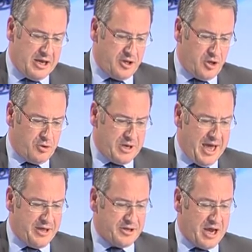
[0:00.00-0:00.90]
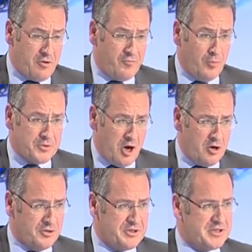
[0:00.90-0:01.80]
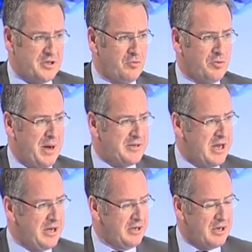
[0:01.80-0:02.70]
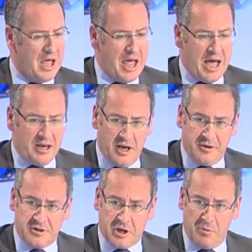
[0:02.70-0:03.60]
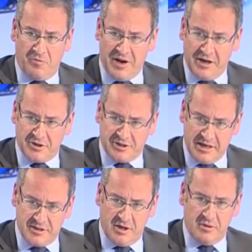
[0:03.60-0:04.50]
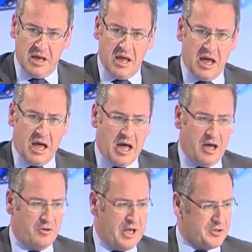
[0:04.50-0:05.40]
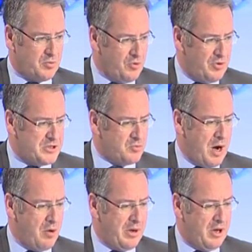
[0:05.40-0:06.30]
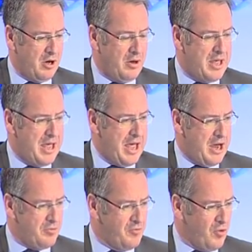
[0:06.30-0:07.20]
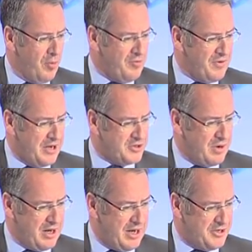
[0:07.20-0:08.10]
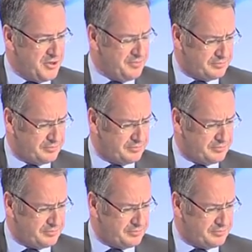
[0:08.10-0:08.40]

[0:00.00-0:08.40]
the UK that our reforms are consistent with maintaining London's global financial centre. That's one of the reasons why we are reforming financial regulation